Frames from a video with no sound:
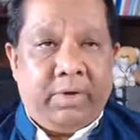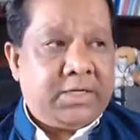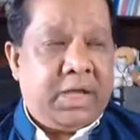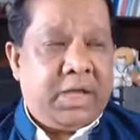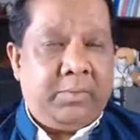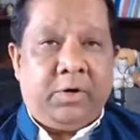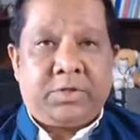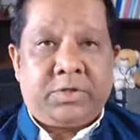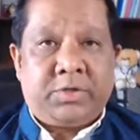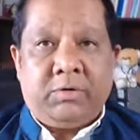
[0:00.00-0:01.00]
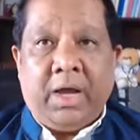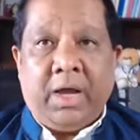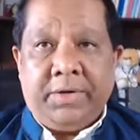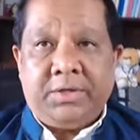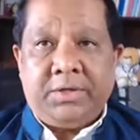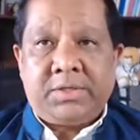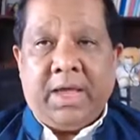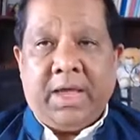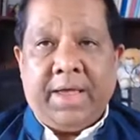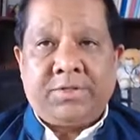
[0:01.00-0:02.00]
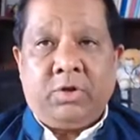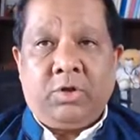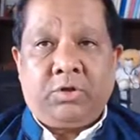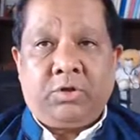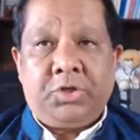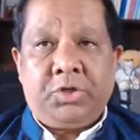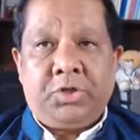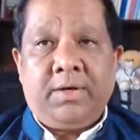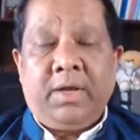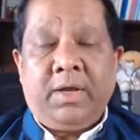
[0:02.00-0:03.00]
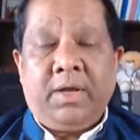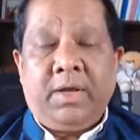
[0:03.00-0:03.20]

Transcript: real time ultrasound guidance, as Dr. Chin has